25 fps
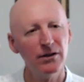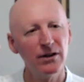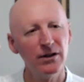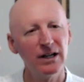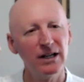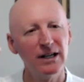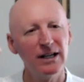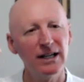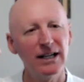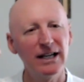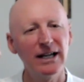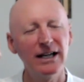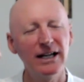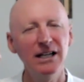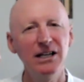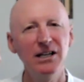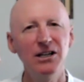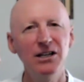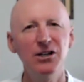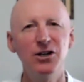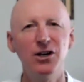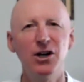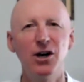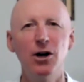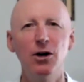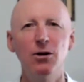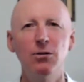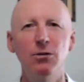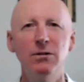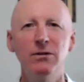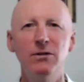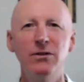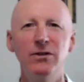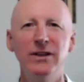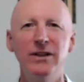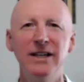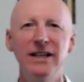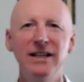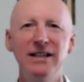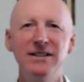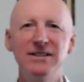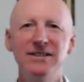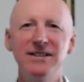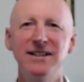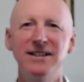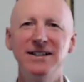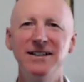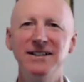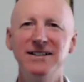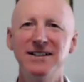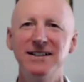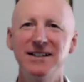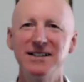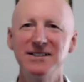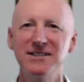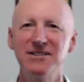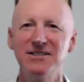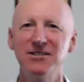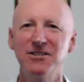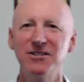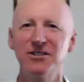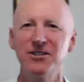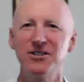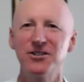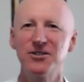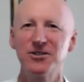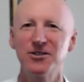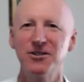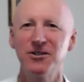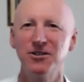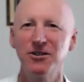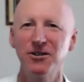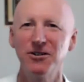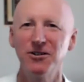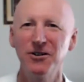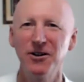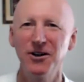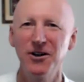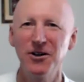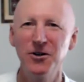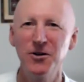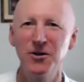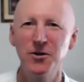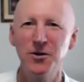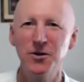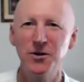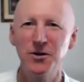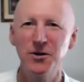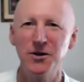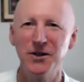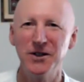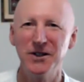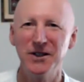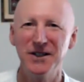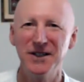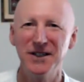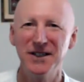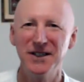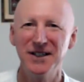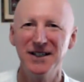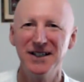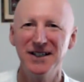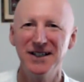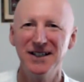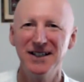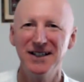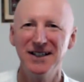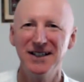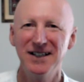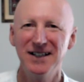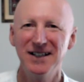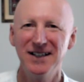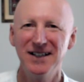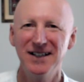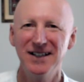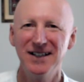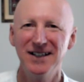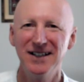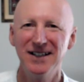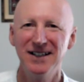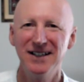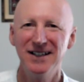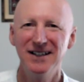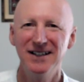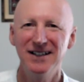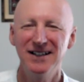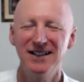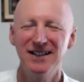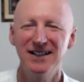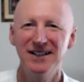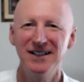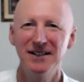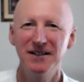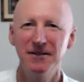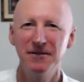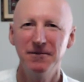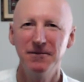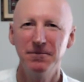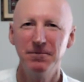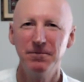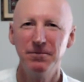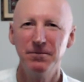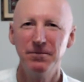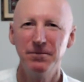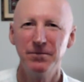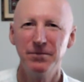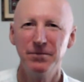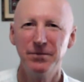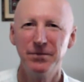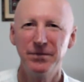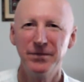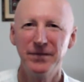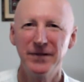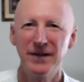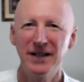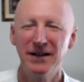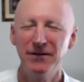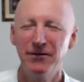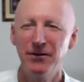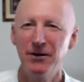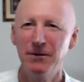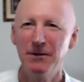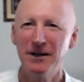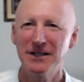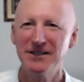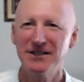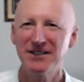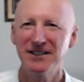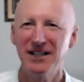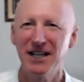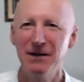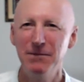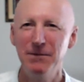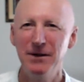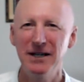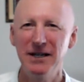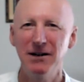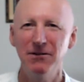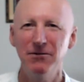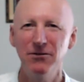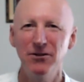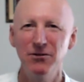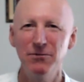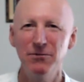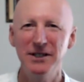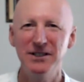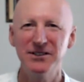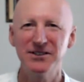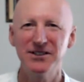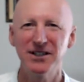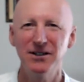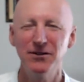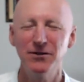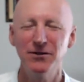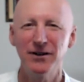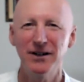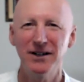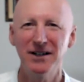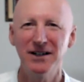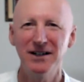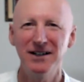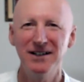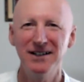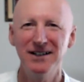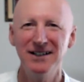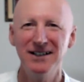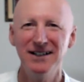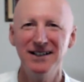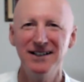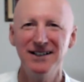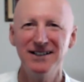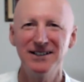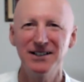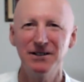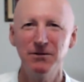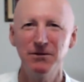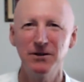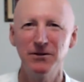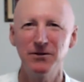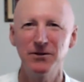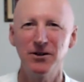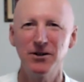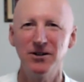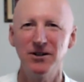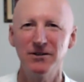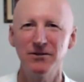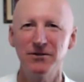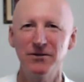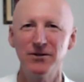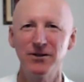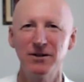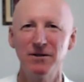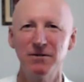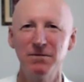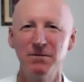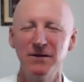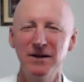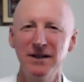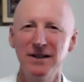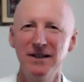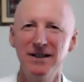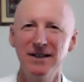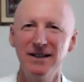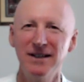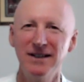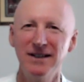the letting go of things that it does not control or own. Yeah. Everyone's keeping up with me so far. So we've gone from